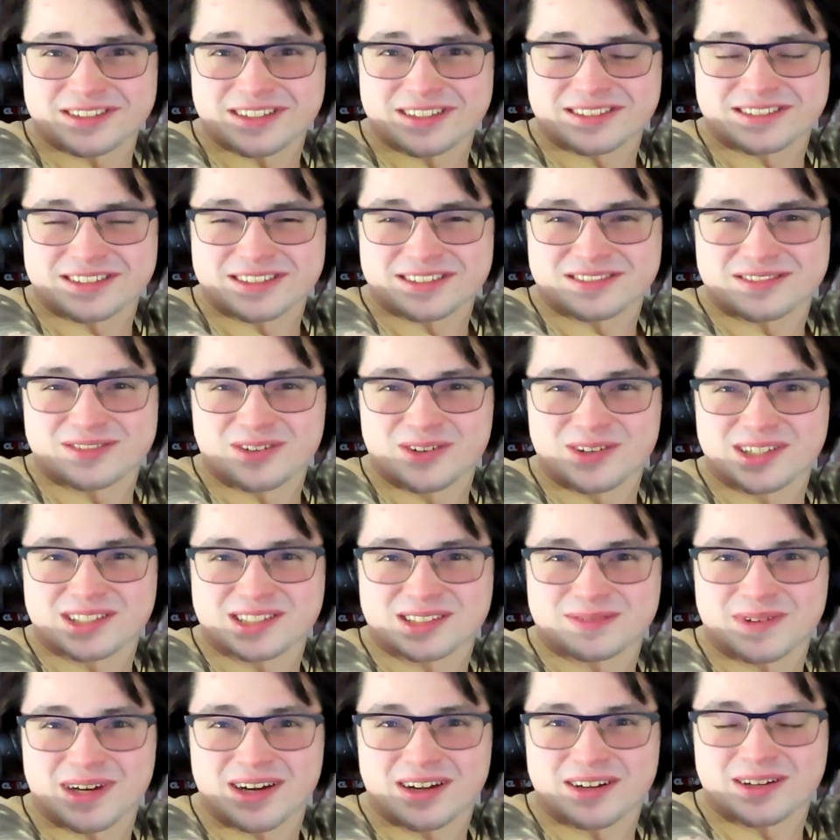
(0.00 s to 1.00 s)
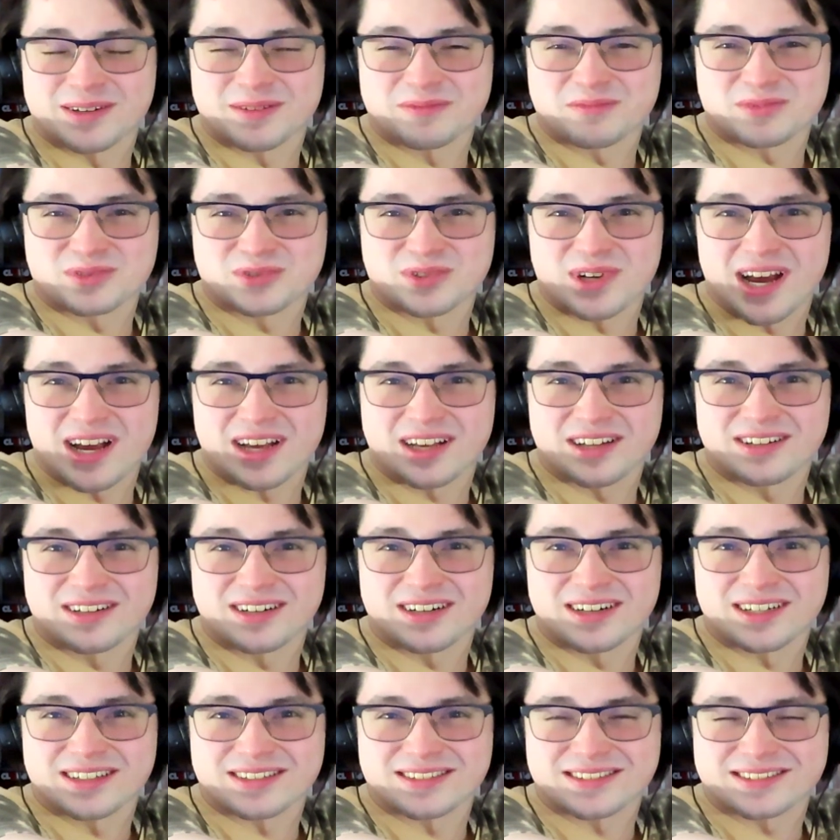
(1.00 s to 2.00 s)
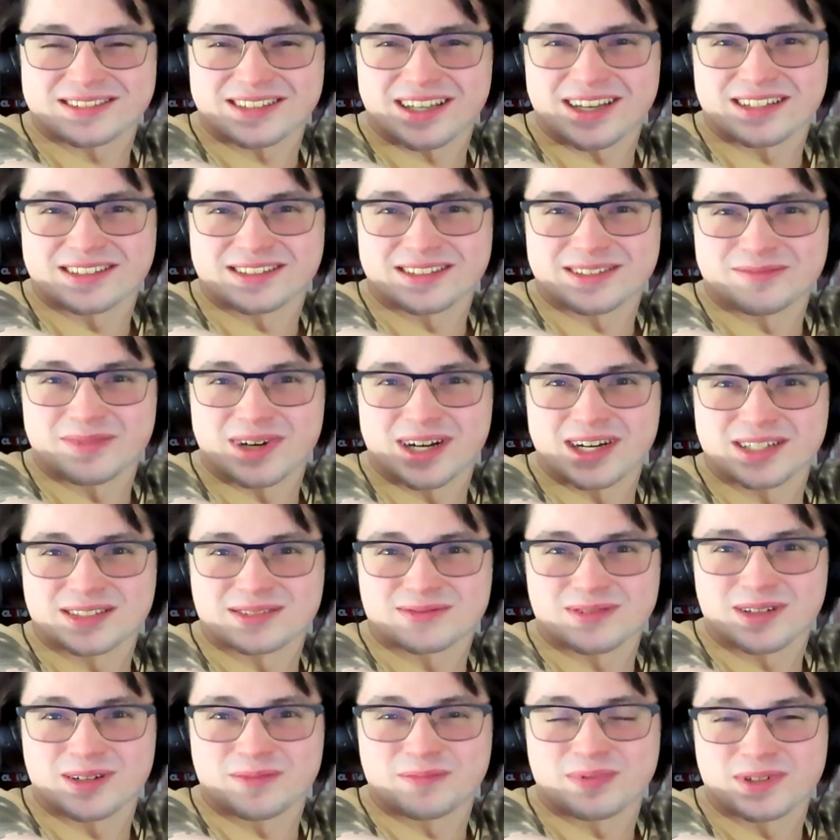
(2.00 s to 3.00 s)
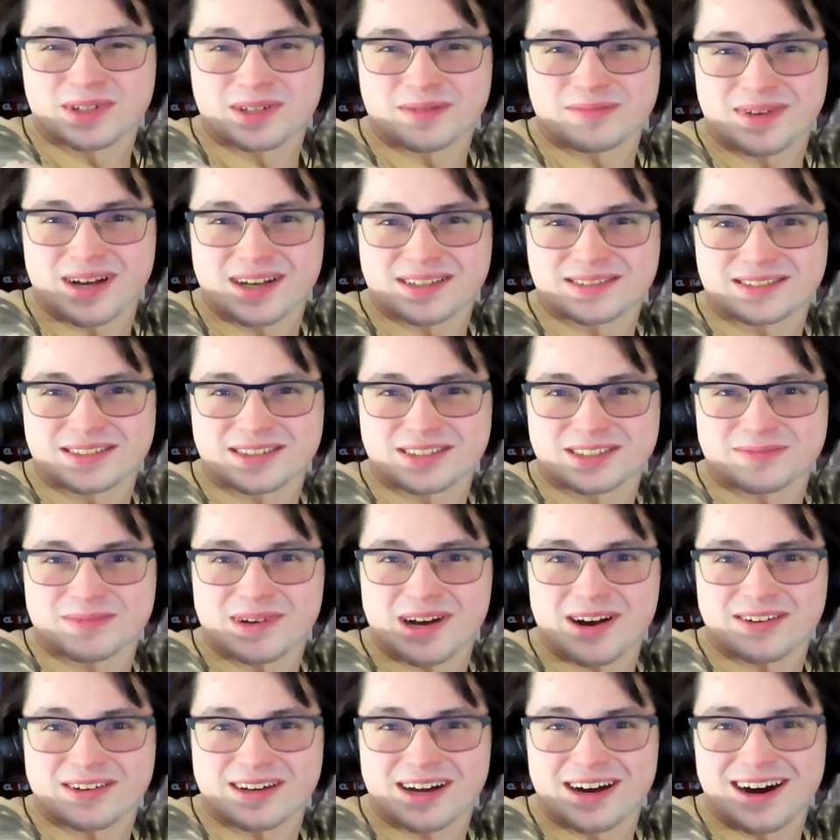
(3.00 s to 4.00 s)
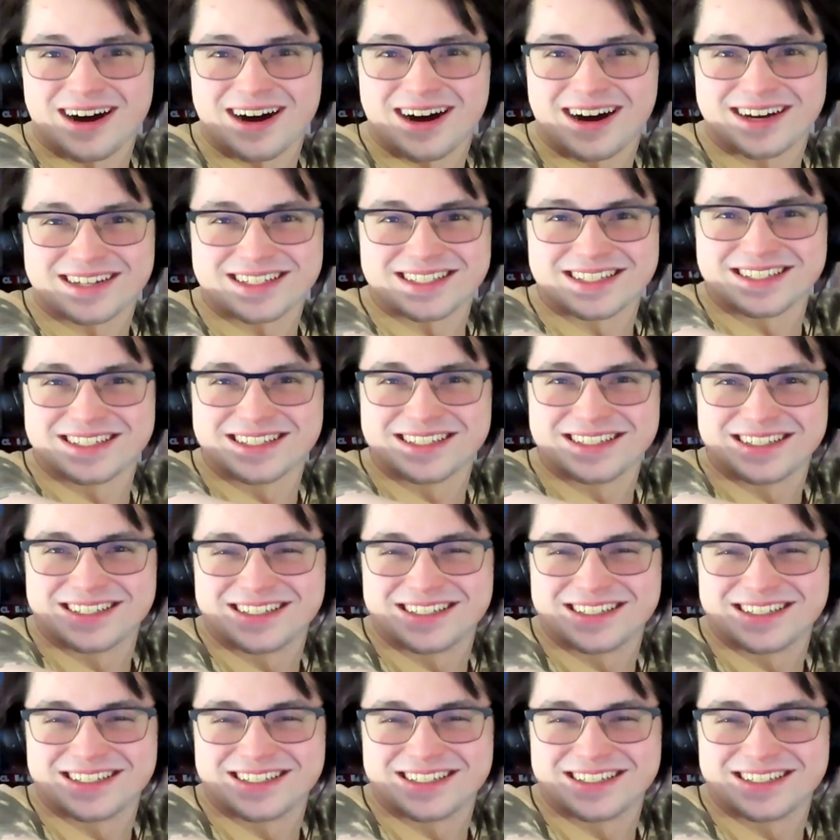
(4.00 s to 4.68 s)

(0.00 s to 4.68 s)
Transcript: since the story's about um Dracula and Satan, might as well put a message about God.